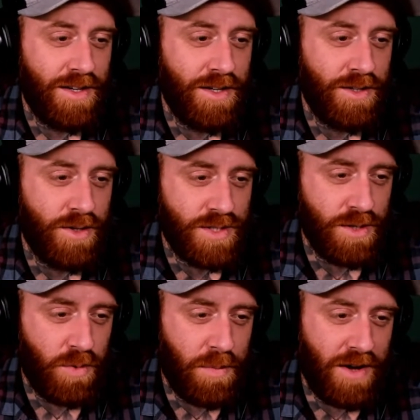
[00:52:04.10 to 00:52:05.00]
Ghost
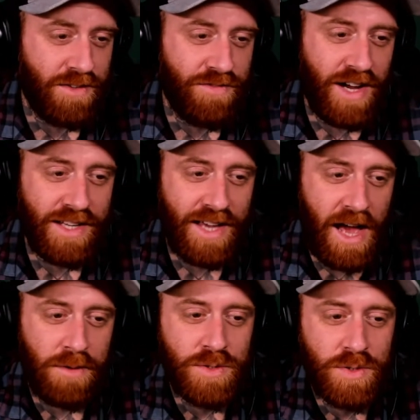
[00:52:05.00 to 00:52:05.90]
said, what about divine
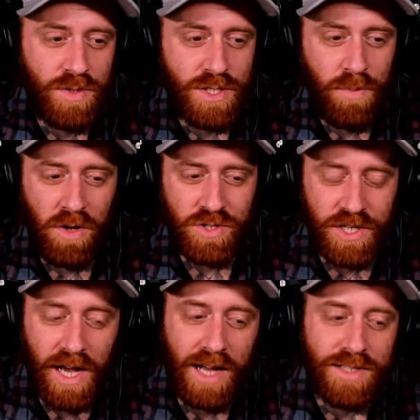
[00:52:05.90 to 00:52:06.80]
counsel, small g
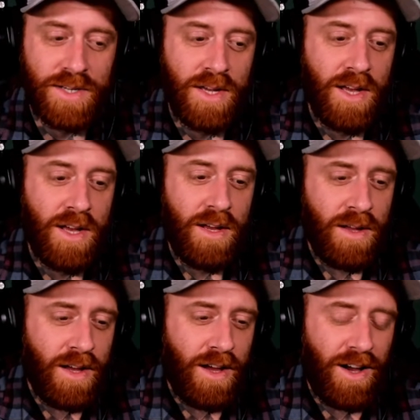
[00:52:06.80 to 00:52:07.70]
gods?
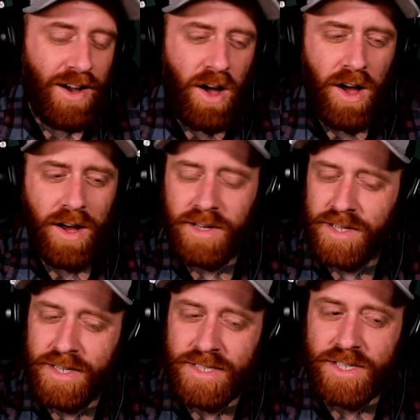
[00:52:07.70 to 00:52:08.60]

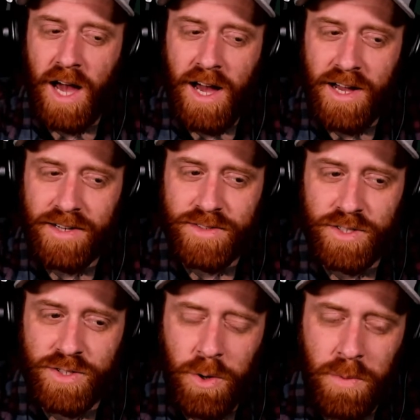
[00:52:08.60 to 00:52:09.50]
Is God the
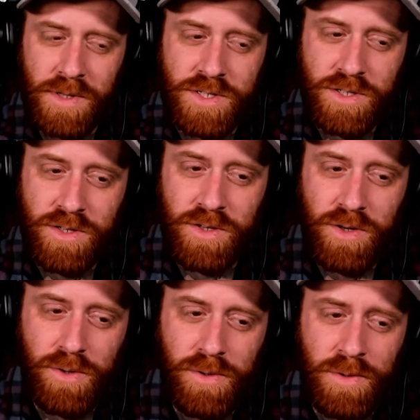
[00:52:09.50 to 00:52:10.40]
term that's
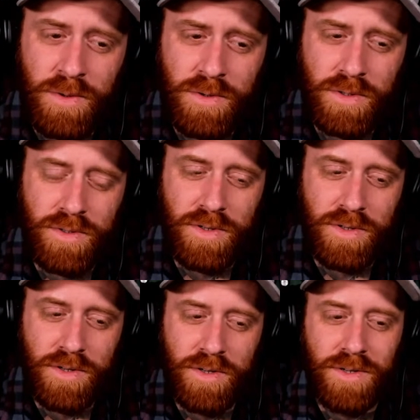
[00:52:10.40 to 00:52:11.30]

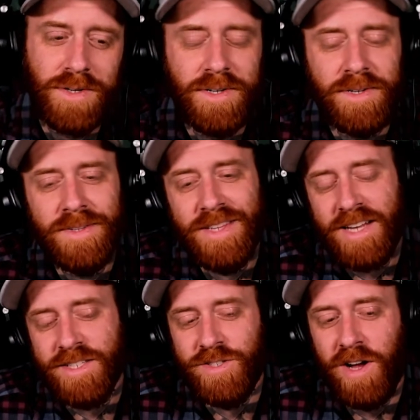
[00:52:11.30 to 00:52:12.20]
used?
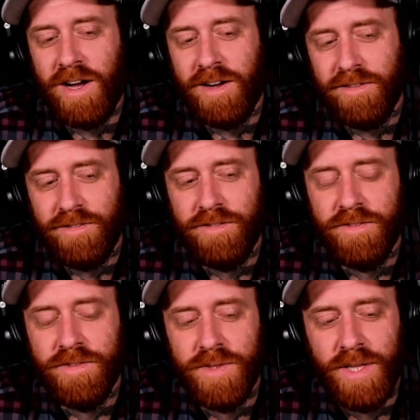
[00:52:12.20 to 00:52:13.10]
That's tough.
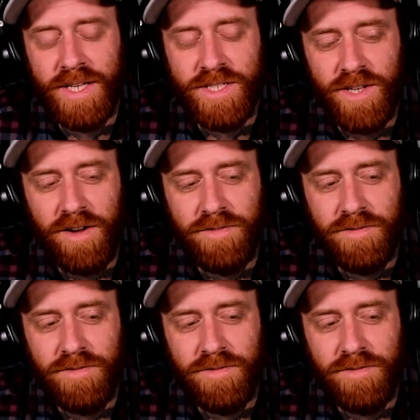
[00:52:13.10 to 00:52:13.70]
That's tough.